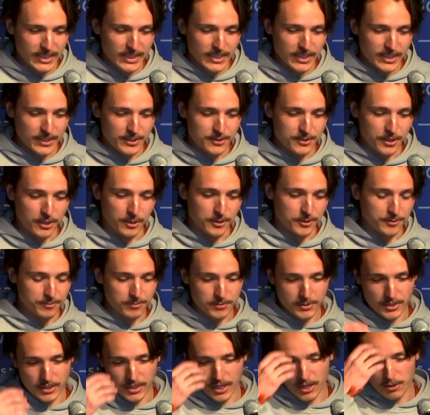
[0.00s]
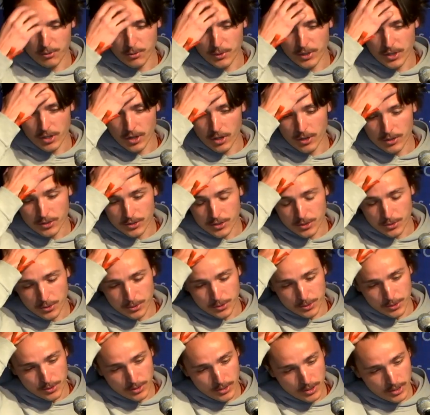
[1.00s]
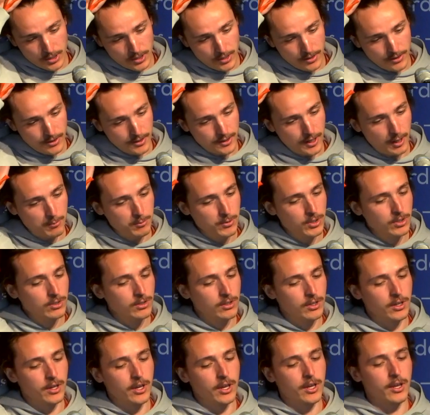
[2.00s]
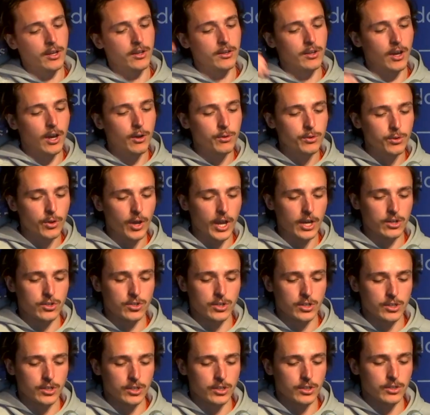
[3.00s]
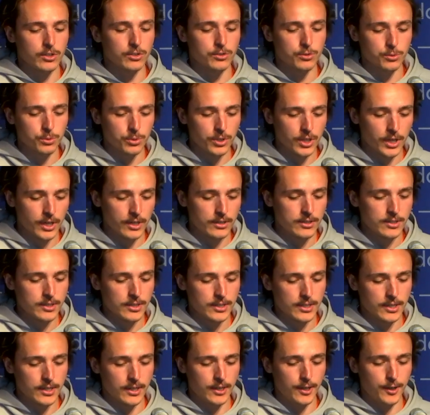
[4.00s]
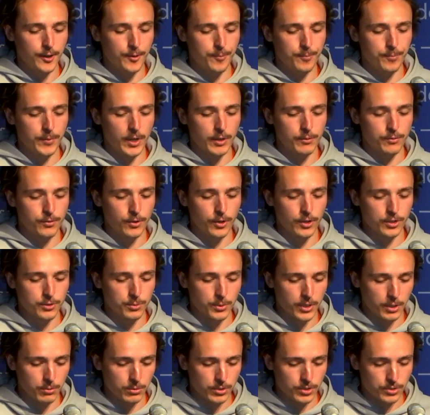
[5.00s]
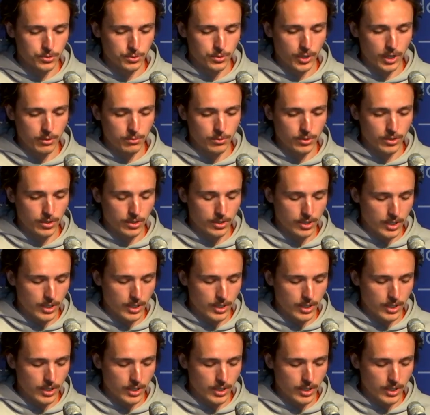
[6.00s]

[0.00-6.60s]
So now we go into the demo and how you actually do that. And first, what I will do, I will